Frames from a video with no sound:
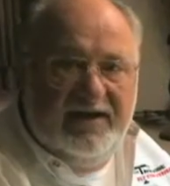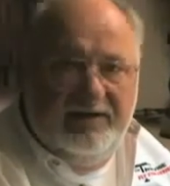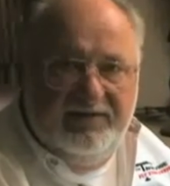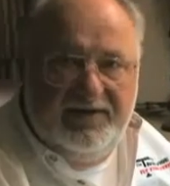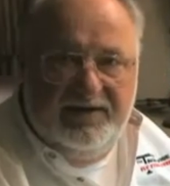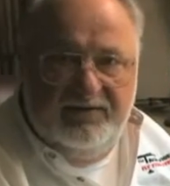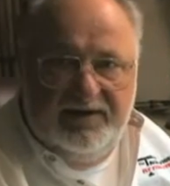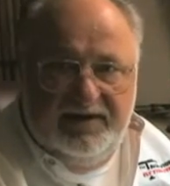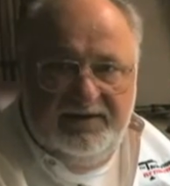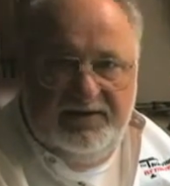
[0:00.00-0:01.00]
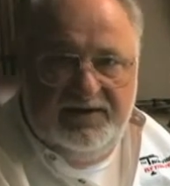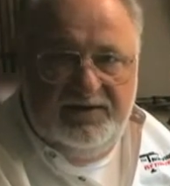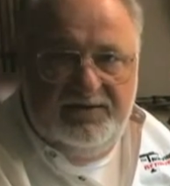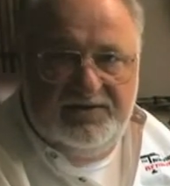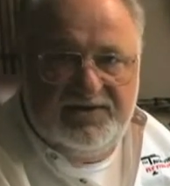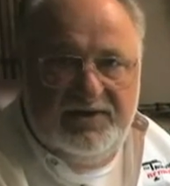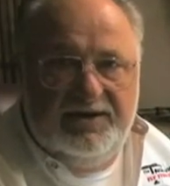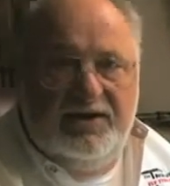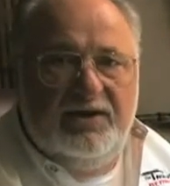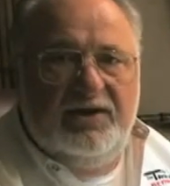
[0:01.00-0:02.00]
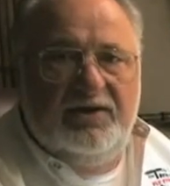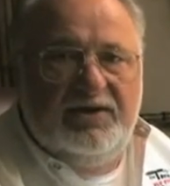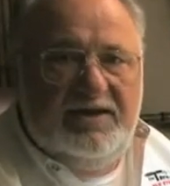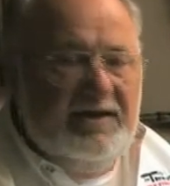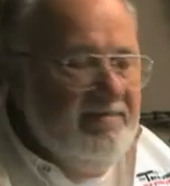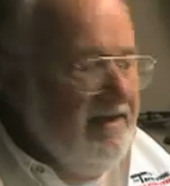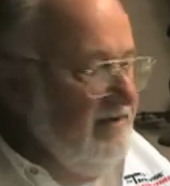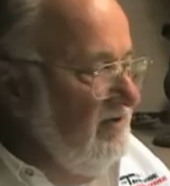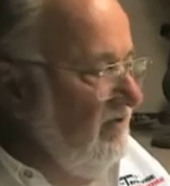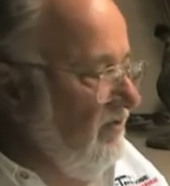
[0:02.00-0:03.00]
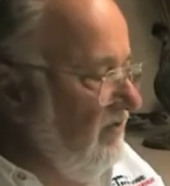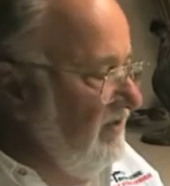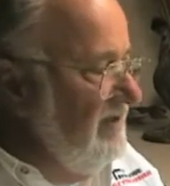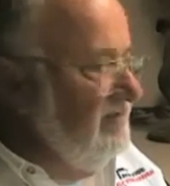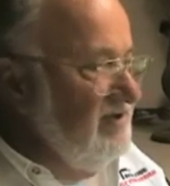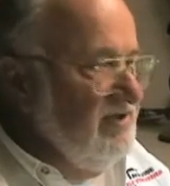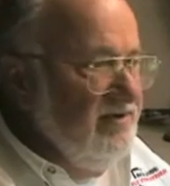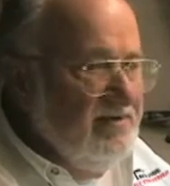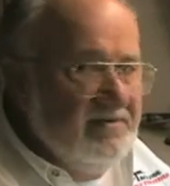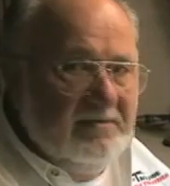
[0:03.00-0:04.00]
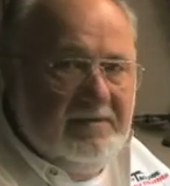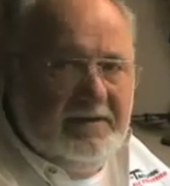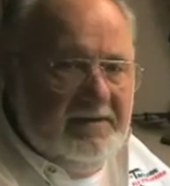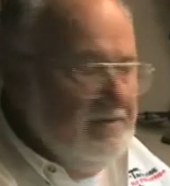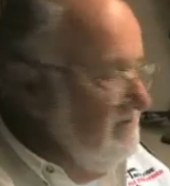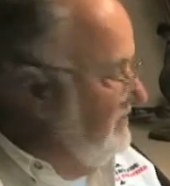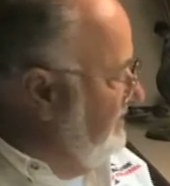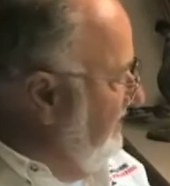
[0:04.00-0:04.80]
everything we're not going to use. Keep out only the materials we're going to use,